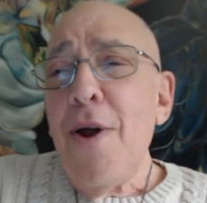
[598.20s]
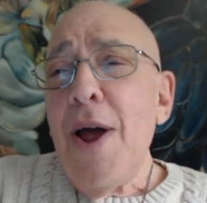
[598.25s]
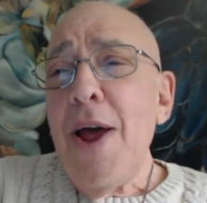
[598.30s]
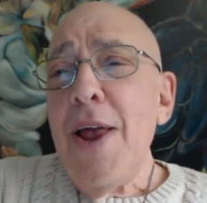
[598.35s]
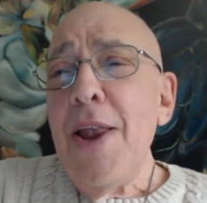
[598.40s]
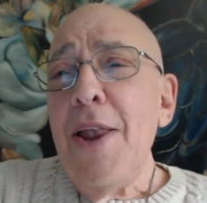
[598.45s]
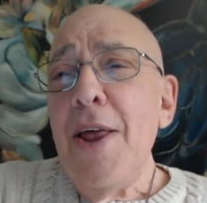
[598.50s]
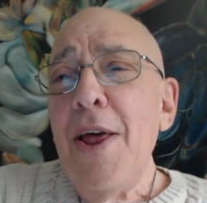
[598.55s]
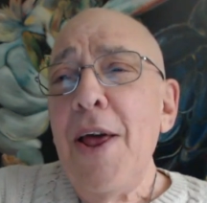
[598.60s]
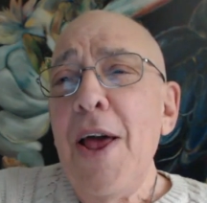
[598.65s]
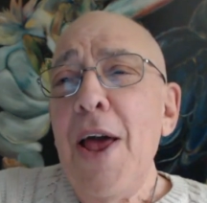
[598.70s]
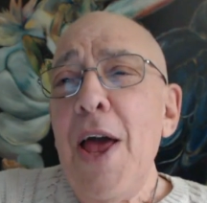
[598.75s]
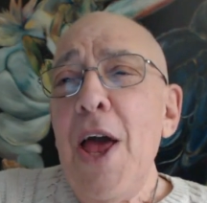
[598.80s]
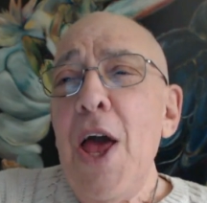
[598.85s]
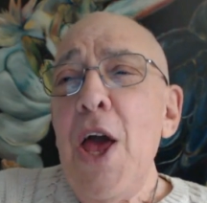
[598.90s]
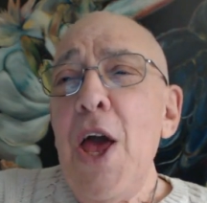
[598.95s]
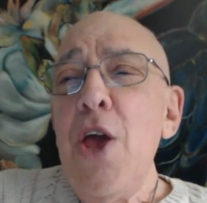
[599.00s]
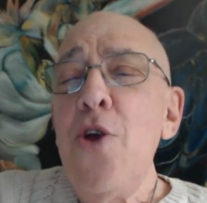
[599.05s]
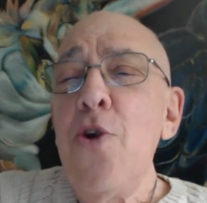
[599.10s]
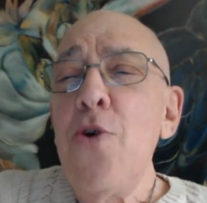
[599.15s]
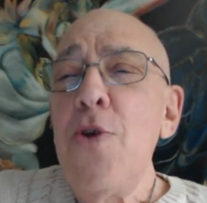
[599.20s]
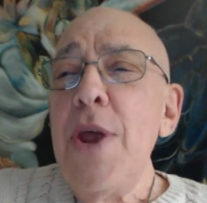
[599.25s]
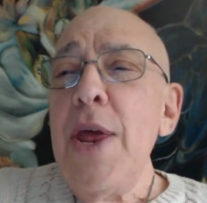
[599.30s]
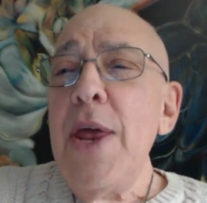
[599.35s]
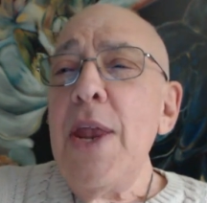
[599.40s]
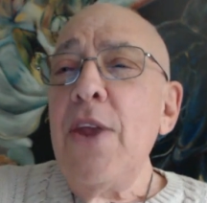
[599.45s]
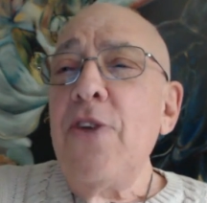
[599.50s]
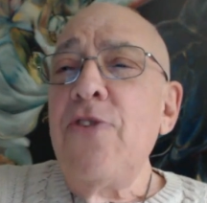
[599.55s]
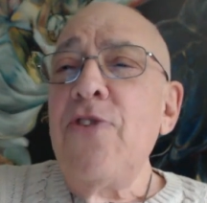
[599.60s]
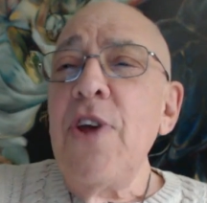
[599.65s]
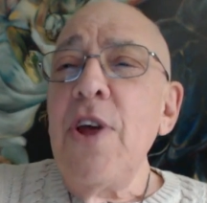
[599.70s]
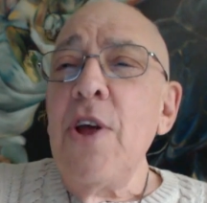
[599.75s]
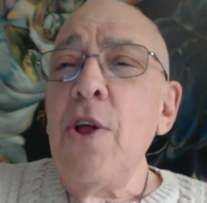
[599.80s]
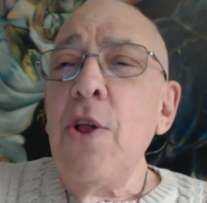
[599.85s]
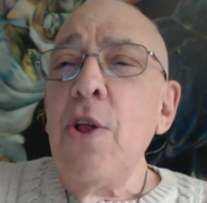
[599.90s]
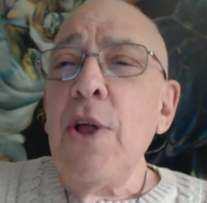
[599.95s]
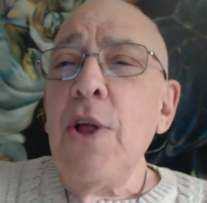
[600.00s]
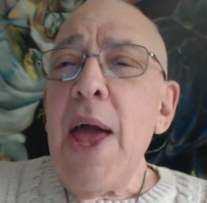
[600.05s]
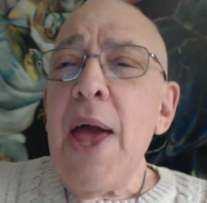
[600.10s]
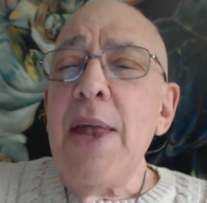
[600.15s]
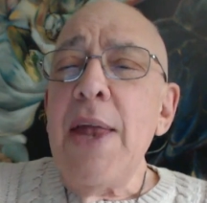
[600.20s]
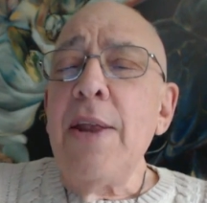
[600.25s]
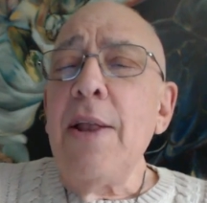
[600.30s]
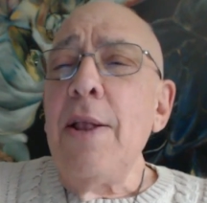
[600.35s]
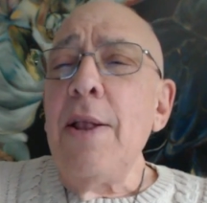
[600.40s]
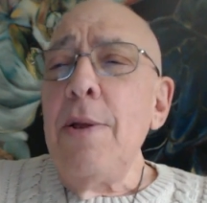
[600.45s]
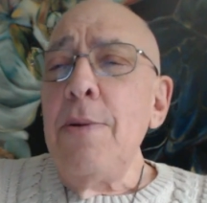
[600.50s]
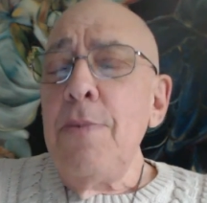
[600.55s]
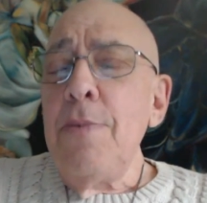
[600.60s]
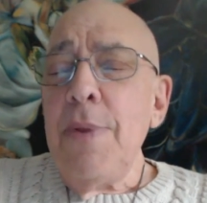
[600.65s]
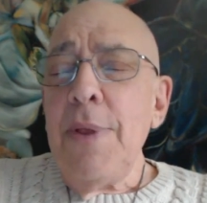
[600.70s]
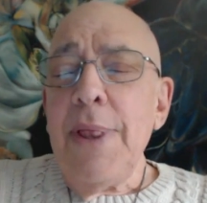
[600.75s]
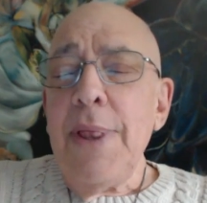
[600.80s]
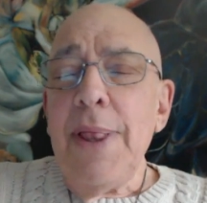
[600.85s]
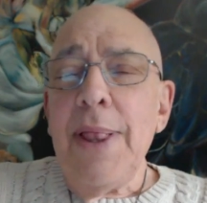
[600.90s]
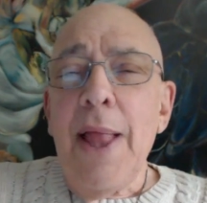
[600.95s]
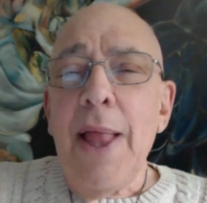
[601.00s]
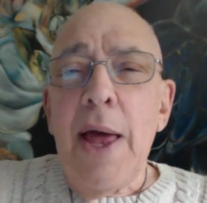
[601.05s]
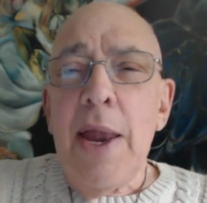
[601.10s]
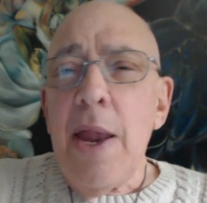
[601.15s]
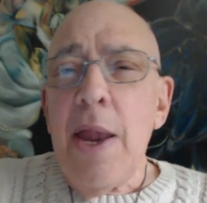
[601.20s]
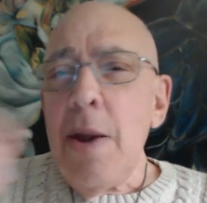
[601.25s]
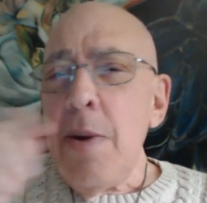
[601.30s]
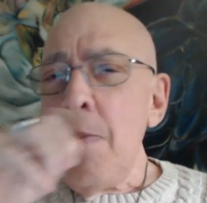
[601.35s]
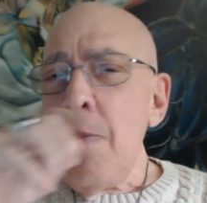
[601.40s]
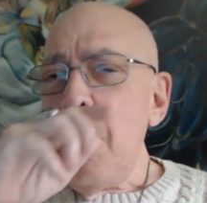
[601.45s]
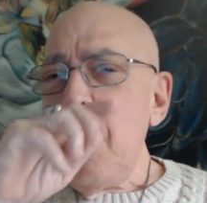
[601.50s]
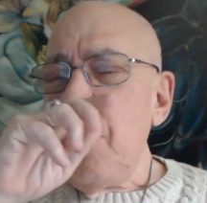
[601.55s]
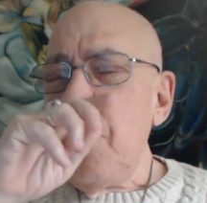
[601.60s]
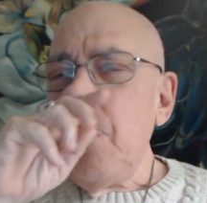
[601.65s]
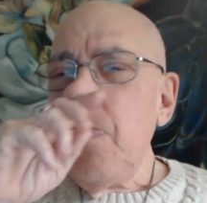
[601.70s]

All right? You need a single candle, light it.